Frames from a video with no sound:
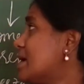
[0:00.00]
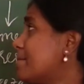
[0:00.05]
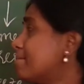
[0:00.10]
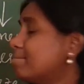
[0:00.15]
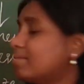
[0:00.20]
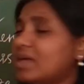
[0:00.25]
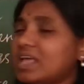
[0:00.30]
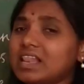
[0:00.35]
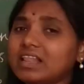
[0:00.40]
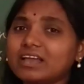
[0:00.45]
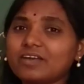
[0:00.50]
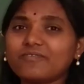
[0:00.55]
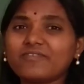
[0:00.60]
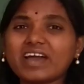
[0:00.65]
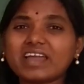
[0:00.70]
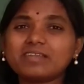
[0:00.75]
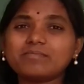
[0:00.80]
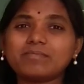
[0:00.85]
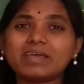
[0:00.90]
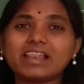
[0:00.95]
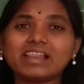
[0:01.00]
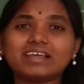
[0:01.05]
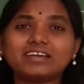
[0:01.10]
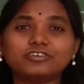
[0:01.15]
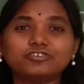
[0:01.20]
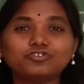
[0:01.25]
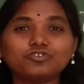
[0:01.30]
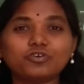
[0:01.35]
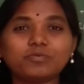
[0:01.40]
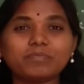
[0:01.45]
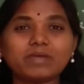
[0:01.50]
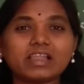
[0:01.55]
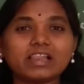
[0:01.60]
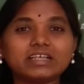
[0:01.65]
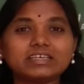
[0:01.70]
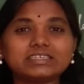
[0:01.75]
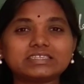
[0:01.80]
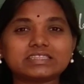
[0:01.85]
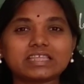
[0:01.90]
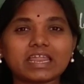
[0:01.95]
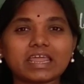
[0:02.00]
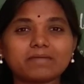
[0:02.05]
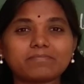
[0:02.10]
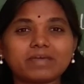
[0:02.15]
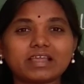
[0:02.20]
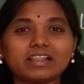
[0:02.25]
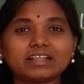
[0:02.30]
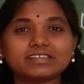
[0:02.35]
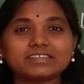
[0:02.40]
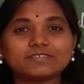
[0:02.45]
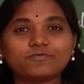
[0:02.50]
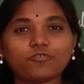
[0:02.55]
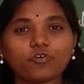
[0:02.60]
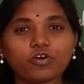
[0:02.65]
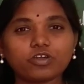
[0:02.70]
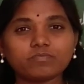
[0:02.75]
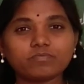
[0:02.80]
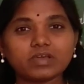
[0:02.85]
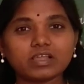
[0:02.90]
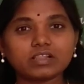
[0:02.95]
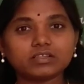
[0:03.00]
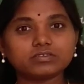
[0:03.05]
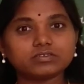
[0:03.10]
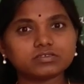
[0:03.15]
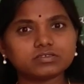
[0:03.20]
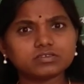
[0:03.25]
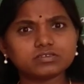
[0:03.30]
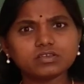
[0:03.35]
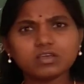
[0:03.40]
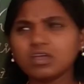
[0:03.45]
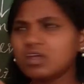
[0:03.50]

milk, one milk, two milks, three milks, four milks.